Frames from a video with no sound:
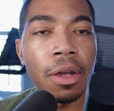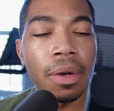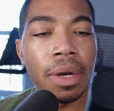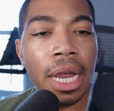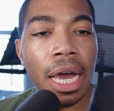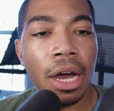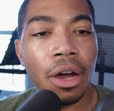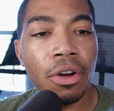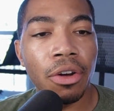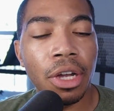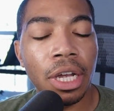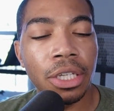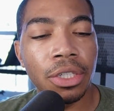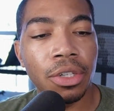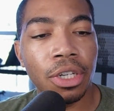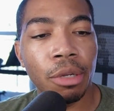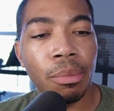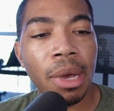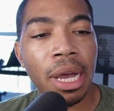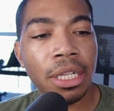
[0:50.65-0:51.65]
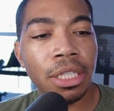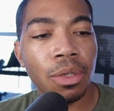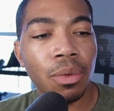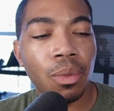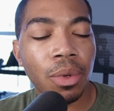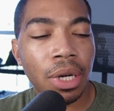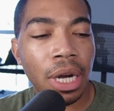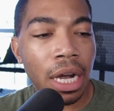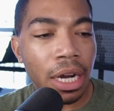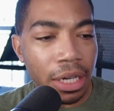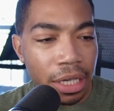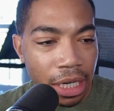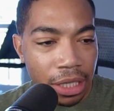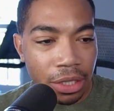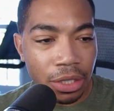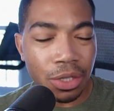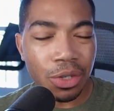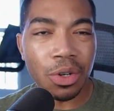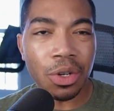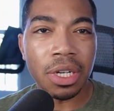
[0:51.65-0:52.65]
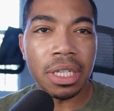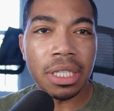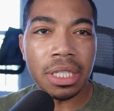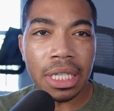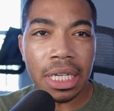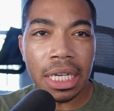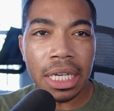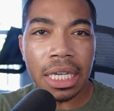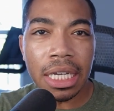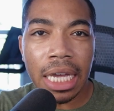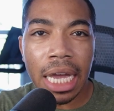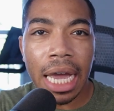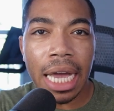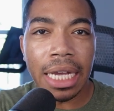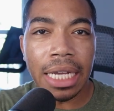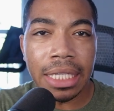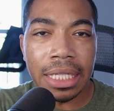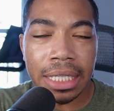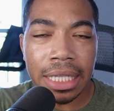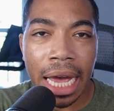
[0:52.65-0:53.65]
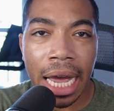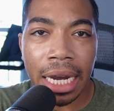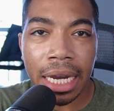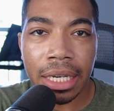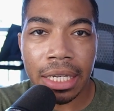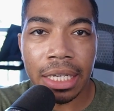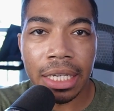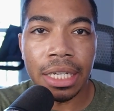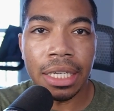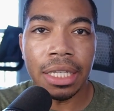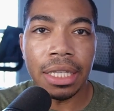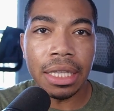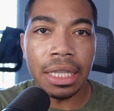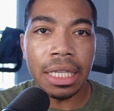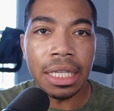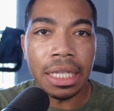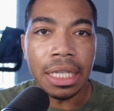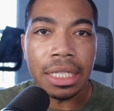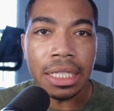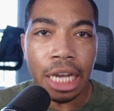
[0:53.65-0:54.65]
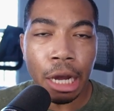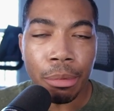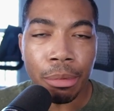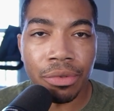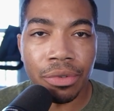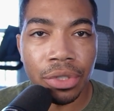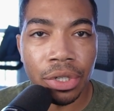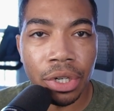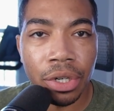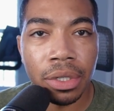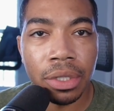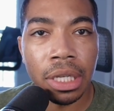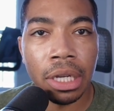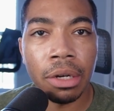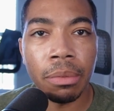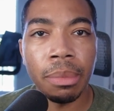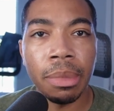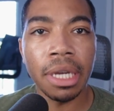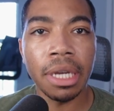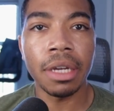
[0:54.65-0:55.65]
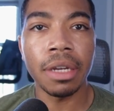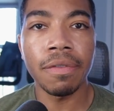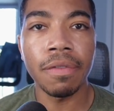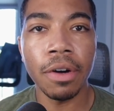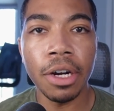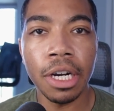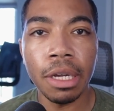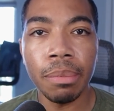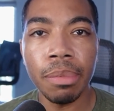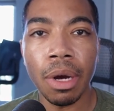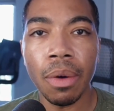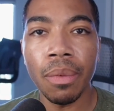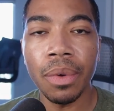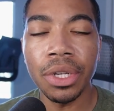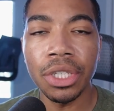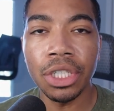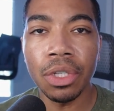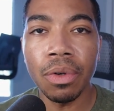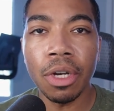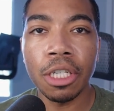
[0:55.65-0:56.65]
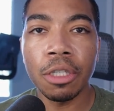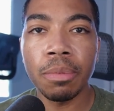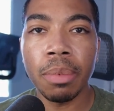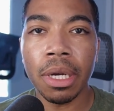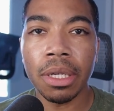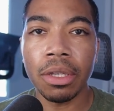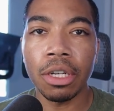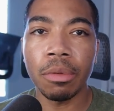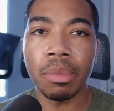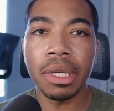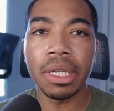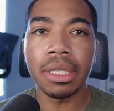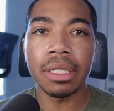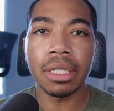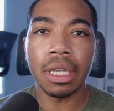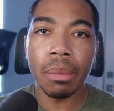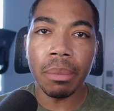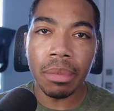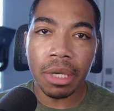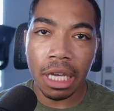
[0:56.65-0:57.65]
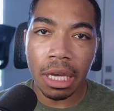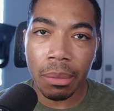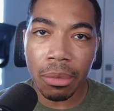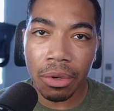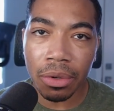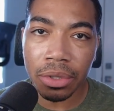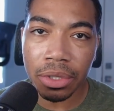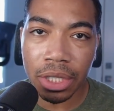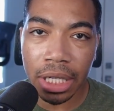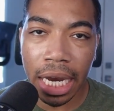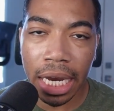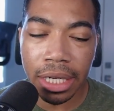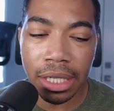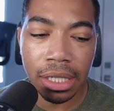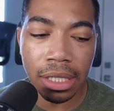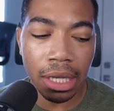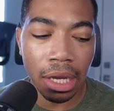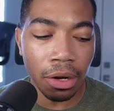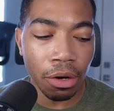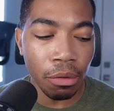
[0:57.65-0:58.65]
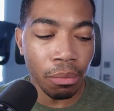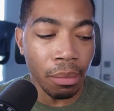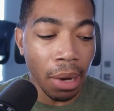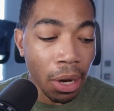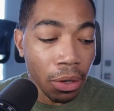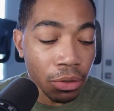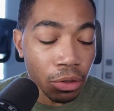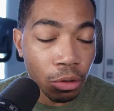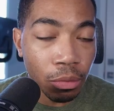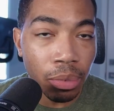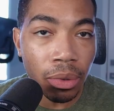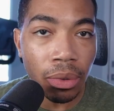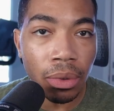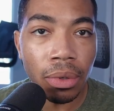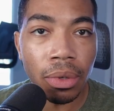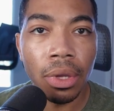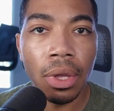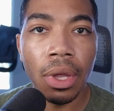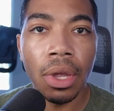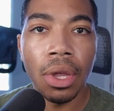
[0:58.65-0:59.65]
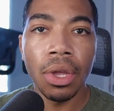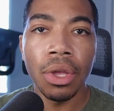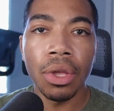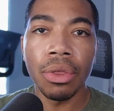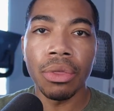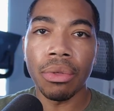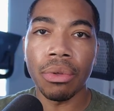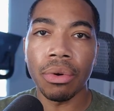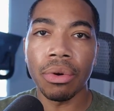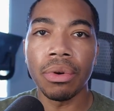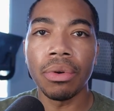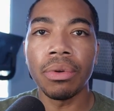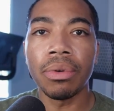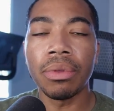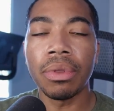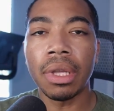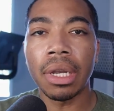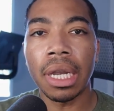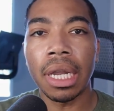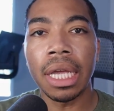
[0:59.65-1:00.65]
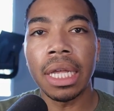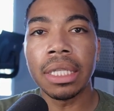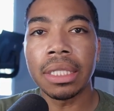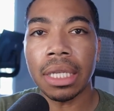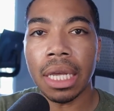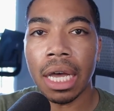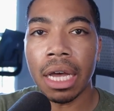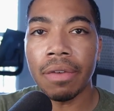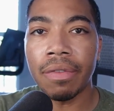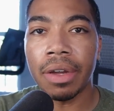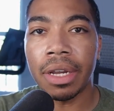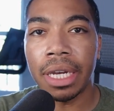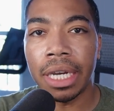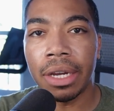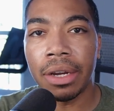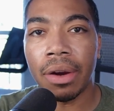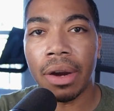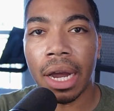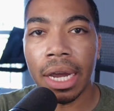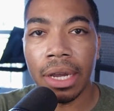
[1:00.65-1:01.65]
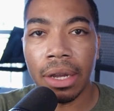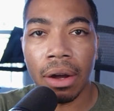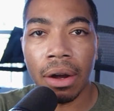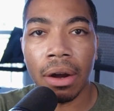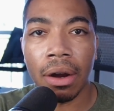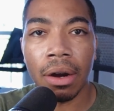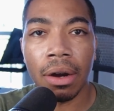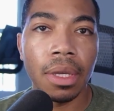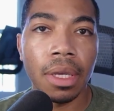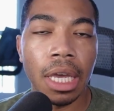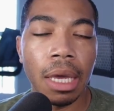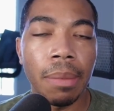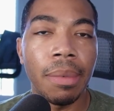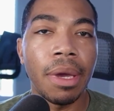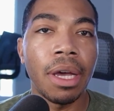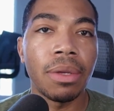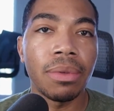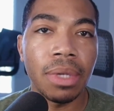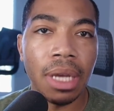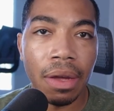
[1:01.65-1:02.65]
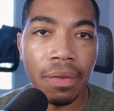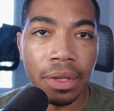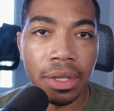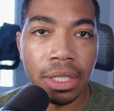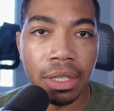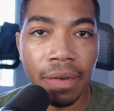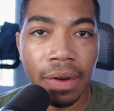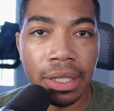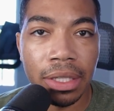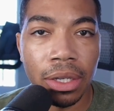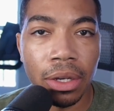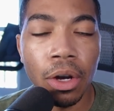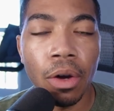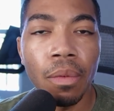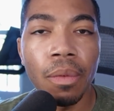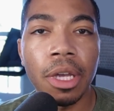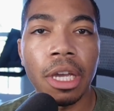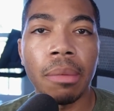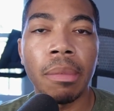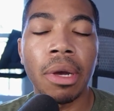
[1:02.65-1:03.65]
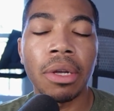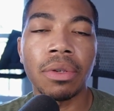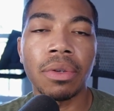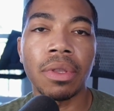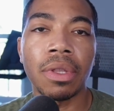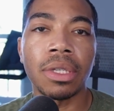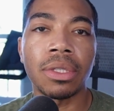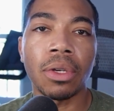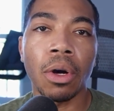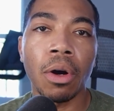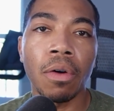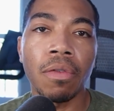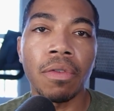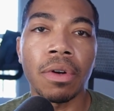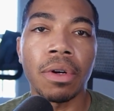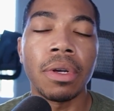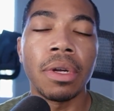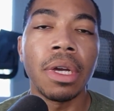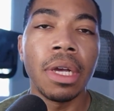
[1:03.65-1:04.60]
Now, as you can imagine, we're not necessarily going to see exactly the type of sugars that are being converted, but we do expect there to be some chemical changes that are measurable through the lens of a near IR. And because we have this device at home, we can measure this over